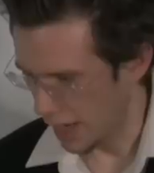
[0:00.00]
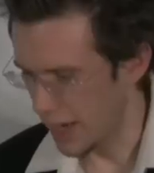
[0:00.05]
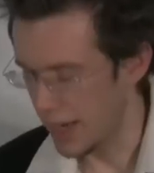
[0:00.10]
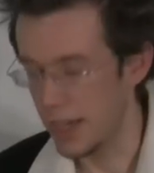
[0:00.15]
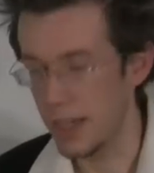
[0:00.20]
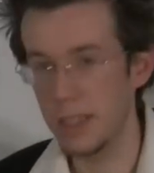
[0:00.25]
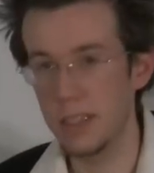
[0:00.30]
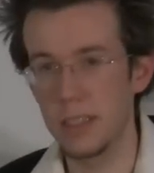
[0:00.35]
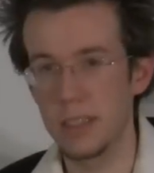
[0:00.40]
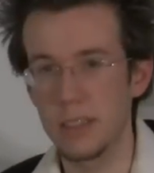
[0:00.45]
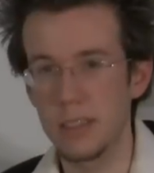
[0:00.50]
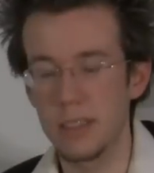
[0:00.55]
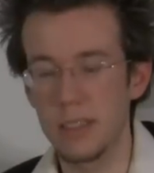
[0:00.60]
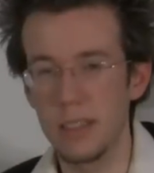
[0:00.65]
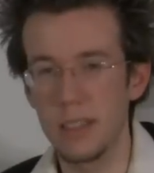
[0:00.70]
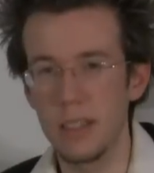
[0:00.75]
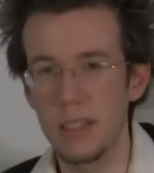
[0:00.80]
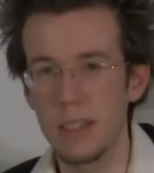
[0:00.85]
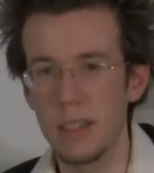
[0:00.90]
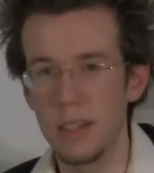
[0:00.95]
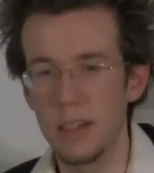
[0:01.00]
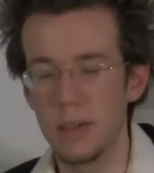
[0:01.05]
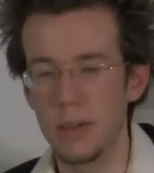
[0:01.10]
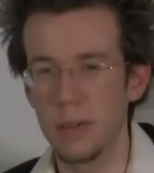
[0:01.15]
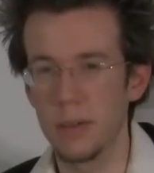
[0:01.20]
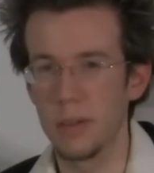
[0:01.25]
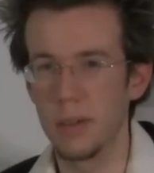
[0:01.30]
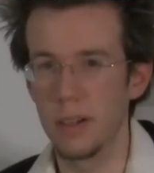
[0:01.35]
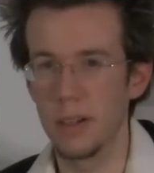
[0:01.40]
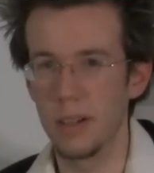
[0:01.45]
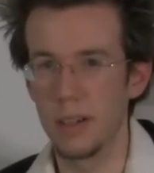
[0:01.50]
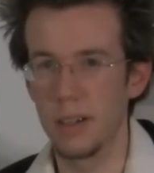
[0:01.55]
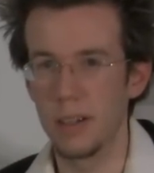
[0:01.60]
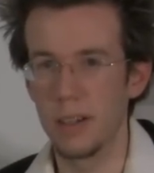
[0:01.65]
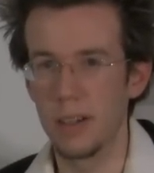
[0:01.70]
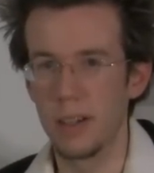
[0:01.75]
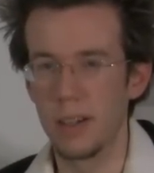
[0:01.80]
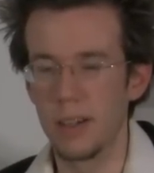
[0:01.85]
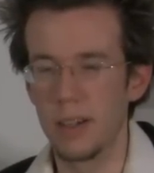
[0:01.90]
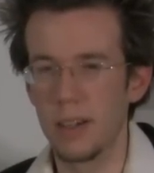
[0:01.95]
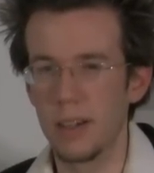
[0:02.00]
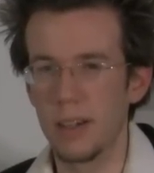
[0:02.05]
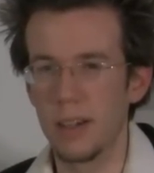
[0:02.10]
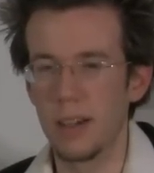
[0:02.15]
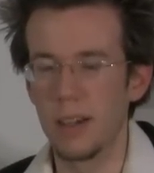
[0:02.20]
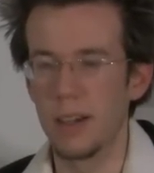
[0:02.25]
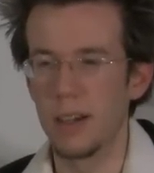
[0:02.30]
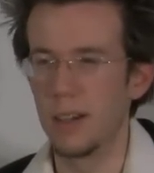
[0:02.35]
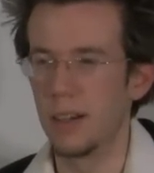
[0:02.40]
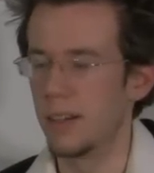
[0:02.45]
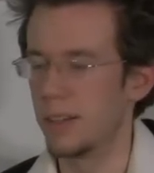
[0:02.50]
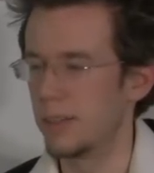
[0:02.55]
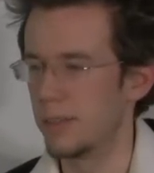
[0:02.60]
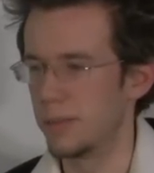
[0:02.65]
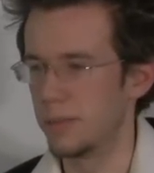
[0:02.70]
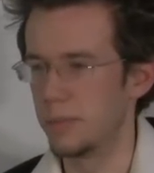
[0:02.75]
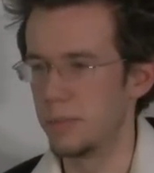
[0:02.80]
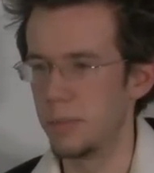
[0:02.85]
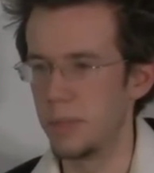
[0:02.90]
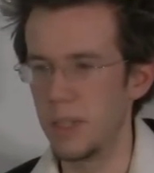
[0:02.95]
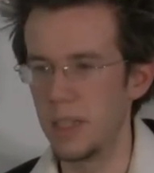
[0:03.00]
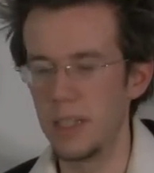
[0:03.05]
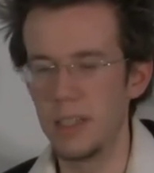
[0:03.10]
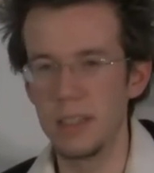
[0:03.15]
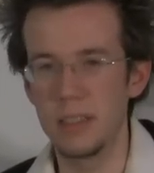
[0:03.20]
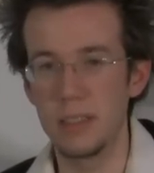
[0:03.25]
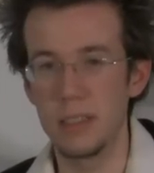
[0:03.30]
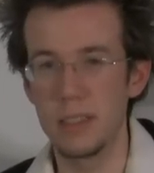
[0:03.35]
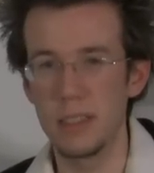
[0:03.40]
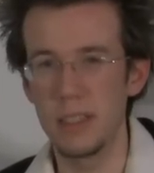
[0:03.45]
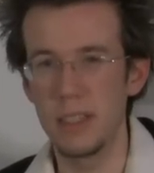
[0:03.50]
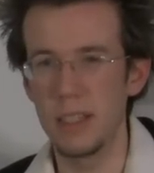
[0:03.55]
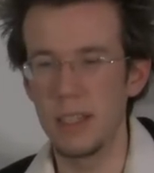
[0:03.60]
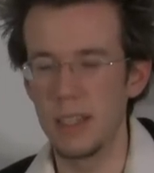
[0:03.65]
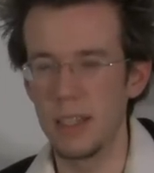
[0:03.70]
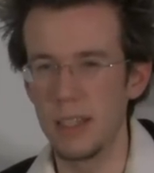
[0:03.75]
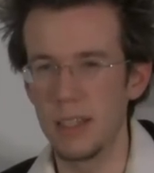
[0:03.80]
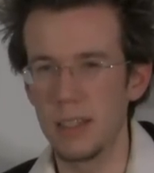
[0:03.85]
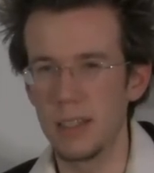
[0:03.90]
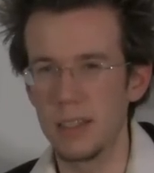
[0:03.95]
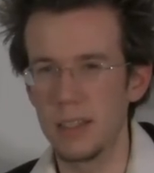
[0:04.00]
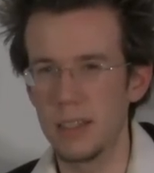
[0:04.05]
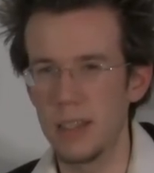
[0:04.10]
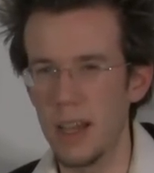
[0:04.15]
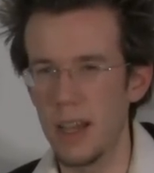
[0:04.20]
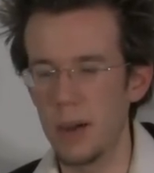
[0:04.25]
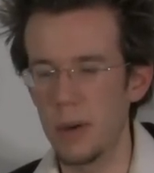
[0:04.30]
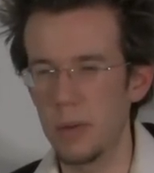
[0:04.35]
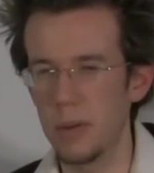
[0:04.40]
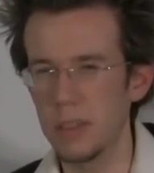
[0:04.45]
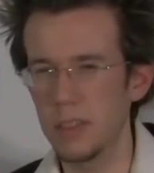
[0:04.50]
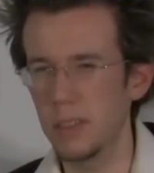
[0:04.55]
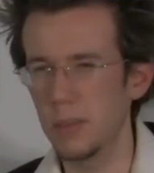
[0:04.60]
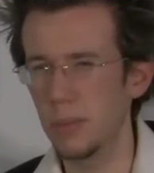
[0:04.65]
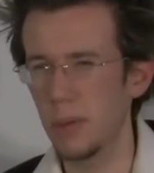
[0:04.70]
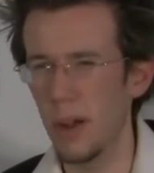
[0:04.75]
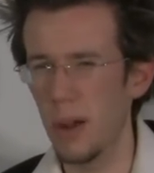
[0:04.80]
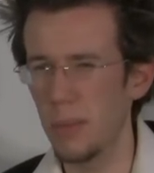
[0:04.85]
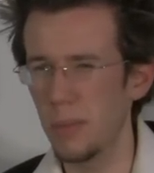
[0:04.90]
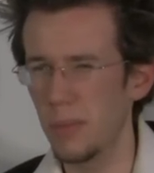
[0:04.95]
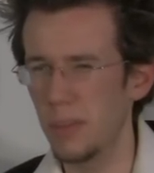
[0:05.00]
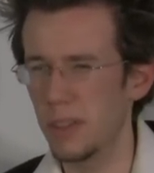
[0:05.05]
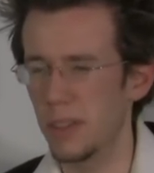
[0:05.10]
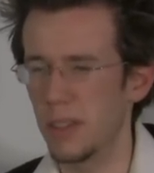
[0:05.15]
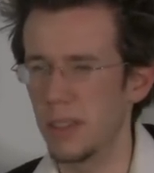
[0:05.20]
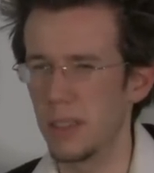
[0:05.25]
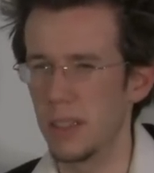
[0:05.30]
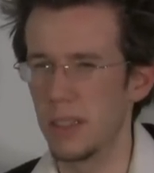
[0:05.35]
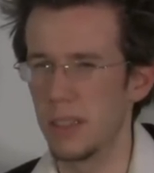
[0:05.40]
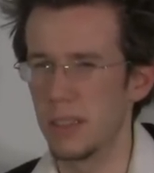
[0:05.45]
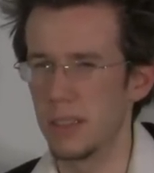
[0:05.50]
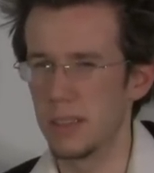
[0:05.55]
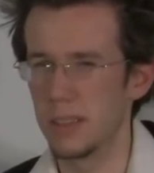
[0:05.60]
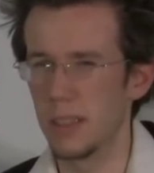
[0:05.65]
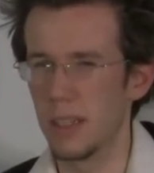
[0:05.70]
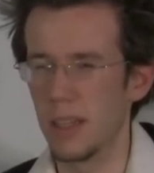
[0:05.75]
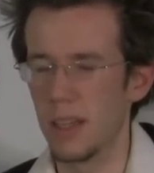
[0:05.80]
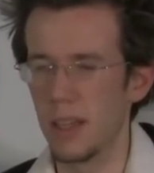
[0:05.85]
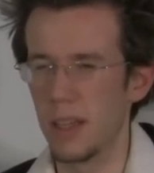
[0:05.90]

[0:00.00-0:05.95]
A to C, or B to D. Now, what's the problem with all these?